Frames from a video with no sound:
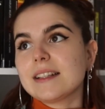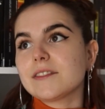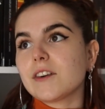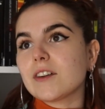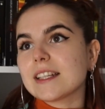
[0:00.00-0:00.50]

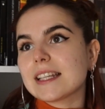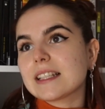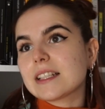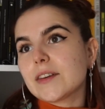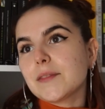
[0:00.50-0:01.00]
falling
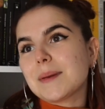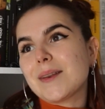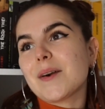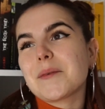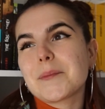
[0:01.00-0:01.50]
in love but
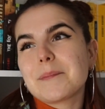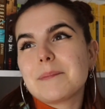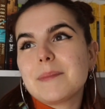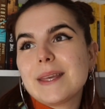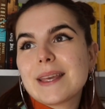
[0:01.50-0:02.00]

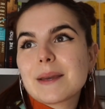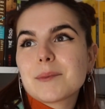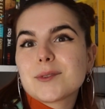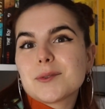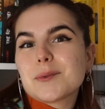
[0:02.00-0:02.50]
not being
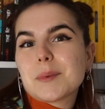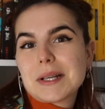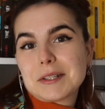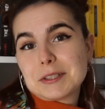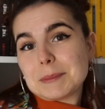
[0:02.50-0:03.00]
able to
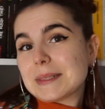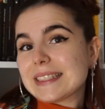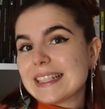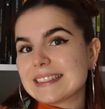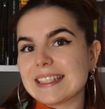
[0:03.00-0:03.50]

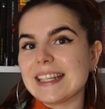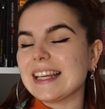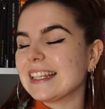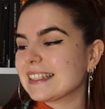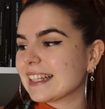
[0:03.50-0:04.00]
100%
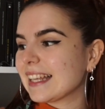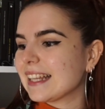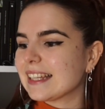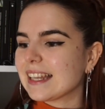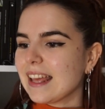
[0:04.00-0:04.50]
say it,
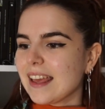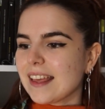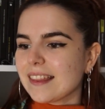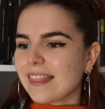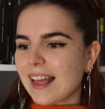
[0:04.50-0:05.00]
and
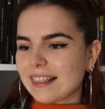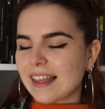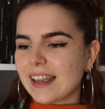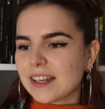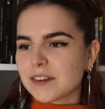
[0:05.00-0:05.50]
that
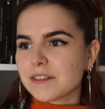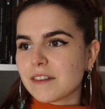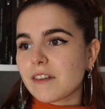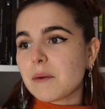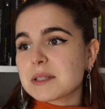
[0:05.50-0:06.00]
line of,
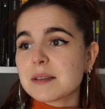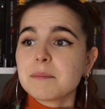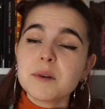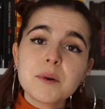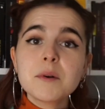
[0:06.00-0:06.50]
if I was a
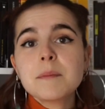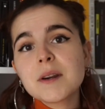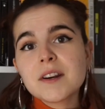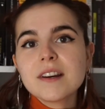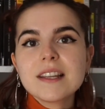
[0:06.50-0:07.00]

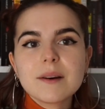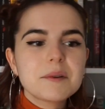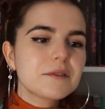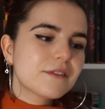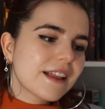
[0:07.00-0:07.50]
bluebird I
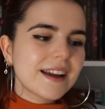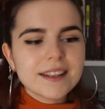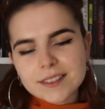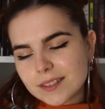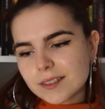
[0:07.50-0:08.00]
would
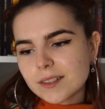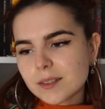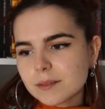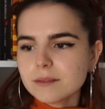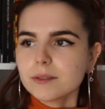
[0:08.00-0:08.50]
fly to
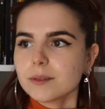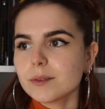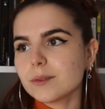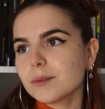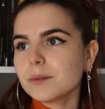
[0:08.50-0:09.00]
you,
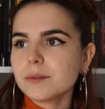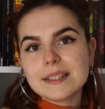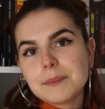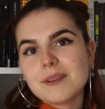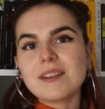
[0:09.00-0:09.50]

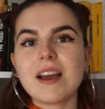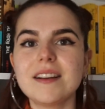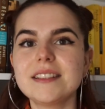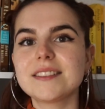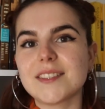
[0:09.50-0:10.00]
dippy on
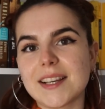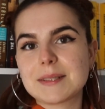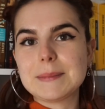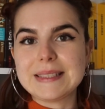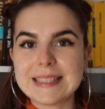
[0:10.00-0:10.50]
honey so I
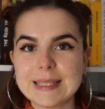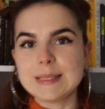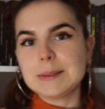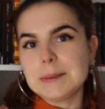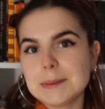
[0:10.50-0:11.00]
could be
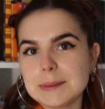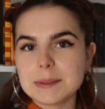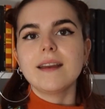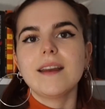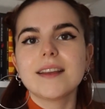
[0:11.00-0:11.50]
sticking to
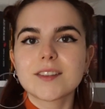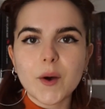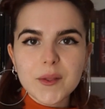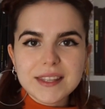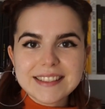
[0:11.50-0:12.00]
you. It's
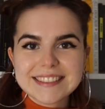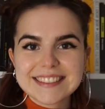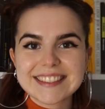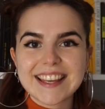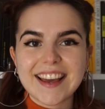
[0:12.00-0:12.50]
all
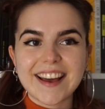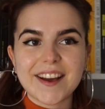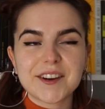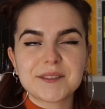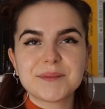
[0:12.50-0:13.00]
these
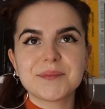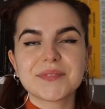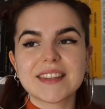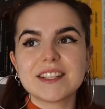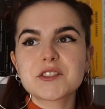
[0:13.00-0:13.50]

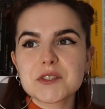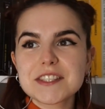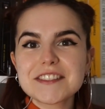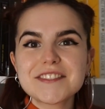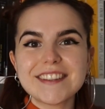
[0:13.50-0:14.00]

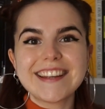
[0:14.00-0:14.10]
intrusive